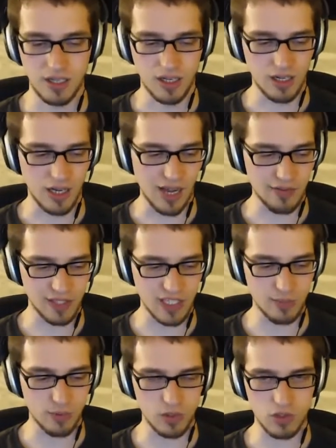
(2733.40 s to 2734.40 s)
I have a
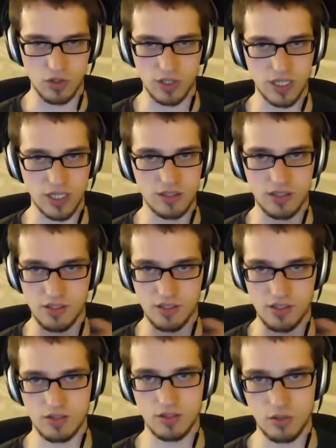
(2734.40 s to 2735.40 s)
keyboard shortcut
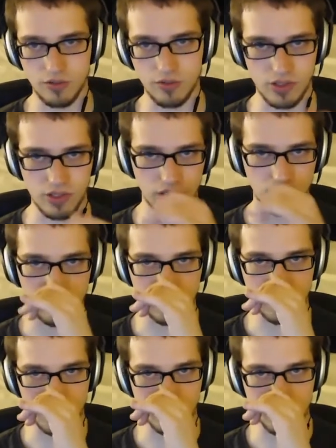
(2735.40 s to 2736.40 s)
that's universal
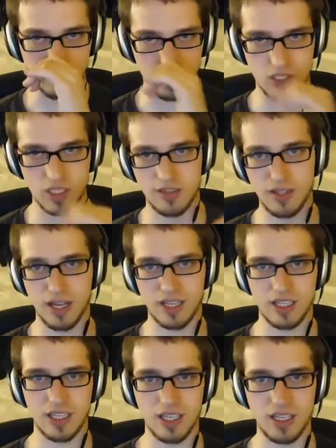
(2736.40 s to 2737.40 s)
across my whole machine that I
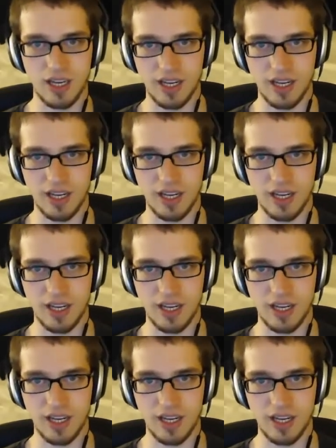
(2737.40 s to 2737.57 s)
can hit,